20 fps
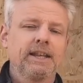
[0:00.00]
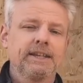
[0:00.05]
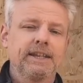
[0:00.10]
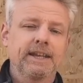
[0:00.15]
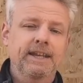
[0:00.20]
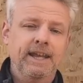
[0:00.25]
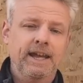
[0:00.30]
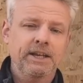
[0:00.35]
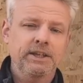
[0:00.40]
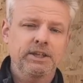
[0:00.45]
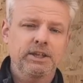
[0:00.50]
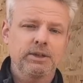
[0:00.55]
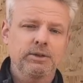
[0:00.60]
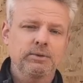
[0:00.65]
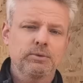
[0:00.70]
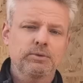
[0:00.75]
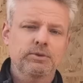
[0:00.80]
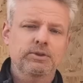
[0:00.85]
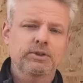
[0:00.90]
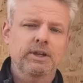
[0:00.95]
You can
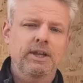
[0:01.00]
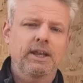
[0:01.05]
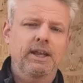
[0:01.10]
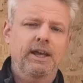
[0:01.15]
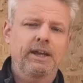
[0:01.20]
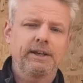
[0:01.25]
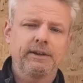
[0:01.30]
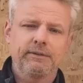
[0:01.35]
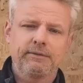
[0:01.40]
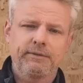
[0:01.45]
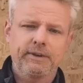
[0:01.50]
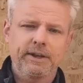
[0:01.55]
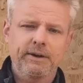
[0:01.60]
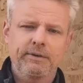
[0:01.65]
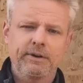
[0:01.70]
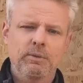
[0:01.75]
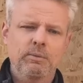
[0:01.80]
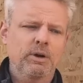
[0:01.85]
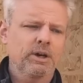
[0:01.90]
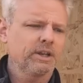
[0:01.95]
use an
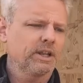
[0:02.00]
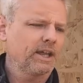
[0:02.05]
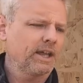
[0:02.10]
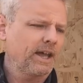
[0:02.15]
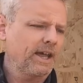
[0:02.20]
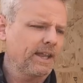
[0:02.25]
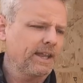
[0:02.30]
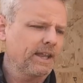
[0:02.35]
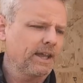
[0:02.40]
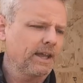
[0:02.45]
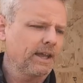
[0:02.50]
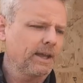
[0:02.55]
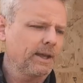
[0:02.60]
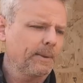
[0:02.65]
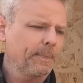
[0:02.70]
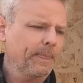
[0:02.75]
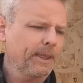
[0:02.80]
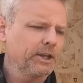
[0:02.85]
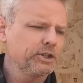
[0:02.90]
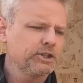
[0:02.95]
inferior one,
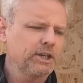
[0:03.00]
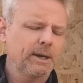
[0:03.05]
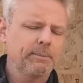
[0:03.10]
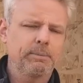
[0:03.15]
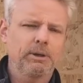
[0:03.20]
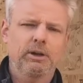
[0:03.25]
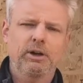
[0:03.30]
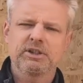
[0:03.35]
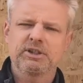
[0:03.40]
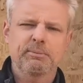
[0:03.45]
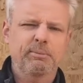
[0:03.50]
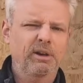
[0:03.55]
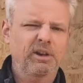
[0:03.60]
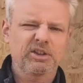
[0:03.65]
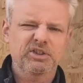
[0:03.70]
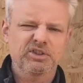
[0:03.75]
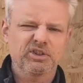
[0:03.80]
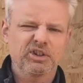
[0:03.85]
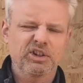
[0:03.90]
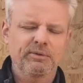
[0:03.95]
a jab light
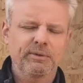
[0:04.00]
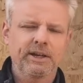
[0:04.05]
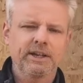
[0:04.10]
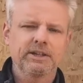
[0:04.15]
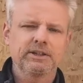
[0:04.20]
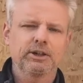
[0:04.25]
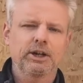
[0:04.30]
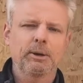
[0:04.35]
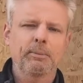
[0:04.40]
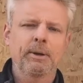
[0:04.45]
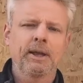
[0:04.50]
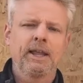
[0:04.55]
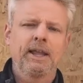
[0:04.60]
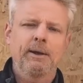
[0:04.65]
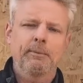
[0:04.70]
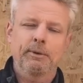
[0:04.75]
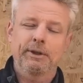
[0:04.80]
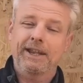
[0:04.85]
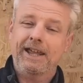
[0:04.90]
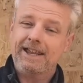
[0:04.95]
polystyrene type,
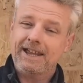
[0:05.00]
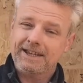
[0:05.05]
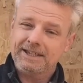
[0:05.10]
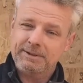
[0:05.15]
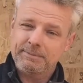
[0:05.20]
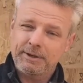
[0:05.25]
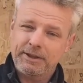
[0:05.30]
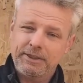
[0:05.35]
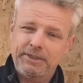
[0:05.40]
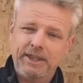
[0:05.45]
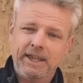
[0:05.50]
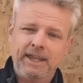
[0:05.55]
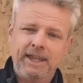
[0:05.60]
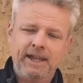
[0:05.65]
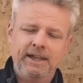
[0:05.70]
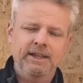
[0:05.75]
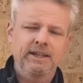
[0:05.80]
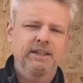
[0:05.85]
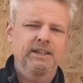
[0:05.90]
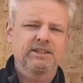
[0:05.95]
but that has to be
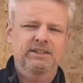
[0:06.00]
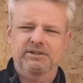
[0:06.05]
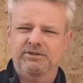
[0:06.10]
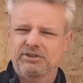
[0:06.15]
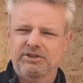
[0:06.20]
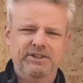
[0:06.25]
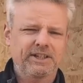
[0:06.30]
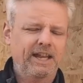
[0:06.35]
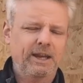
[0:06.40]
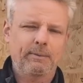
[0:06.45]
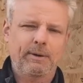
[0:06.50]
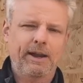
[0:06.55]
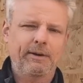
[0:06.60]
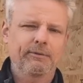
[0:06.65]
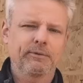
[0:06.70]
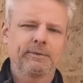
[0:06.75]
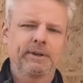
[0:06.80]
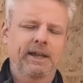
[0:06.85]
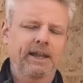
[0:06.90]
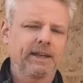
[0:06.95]
thicker, so stay away
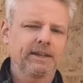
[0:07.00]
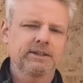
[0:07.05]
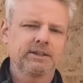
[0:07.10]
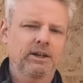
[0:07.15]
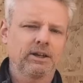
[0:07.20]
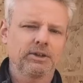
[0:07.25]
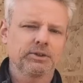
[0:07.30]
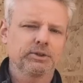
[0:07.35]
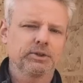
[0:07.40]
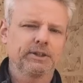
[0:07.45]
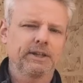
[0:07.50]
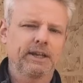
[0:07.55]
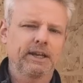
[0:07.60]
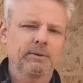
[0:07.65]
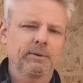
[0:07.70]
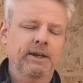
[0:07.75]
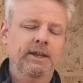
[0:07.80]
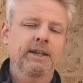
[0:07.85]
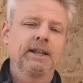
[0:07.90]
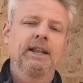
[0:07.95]
from that, it's not as good
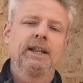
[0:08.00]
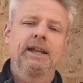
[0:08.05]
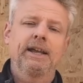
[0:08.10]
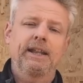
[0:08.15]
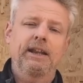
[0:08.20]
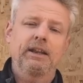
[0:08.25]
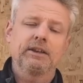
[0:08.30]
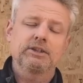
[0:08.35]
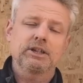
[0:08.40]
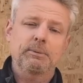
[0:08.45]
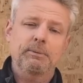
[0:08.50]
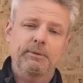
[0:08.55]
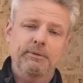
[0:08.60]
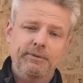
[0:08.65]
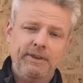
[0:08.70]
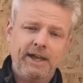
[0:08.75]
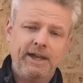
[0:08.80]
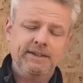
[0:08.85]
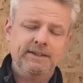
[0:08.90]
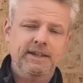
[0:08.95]
anyway. And on top of
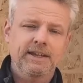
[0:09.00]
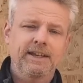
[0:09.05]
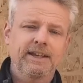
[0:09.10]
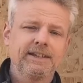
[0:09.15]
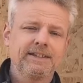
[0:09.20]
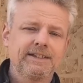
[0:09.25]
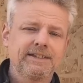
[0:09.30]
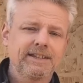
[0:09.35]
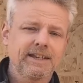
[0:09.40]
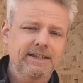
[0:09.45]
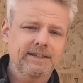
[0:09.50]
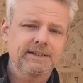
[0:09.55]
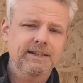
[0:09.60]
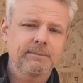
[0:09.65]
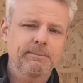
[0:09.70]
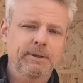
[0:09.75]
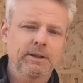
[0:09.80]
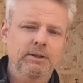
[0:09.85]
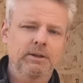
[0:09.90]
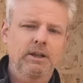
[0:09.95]
that is
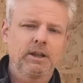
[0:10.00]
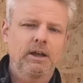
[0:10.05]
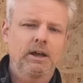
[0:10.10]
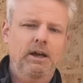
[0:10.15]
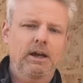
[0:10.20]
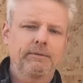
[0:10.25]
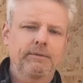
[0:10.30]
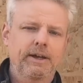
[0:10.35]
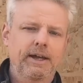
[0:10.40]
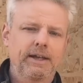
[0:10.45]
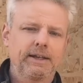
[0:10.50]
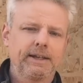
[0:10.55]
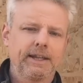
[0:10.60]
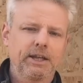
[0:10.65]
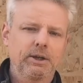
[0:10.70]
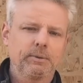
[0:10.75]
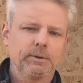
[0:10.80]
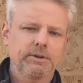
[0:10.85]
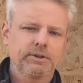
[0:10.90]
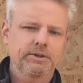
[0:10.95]
60ml of our
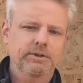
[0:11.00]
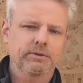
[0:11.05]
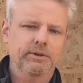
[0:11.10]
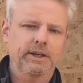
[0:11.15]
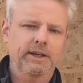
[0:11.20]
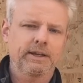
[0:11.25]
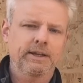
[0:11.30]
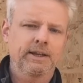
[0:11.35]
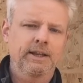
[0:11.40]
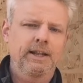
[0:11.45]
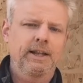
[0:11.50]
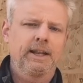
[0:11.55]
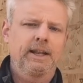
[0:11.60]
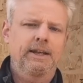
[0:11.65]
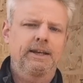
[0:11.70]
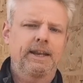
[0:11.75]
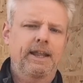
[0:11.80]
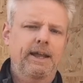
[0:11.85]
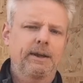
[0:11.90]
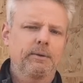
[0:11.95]
liquid screed.
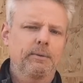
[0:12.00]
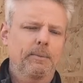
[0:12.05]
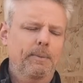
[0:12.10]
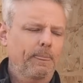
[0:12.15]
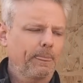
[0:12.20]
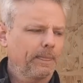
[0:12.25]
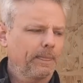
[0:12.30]
Now,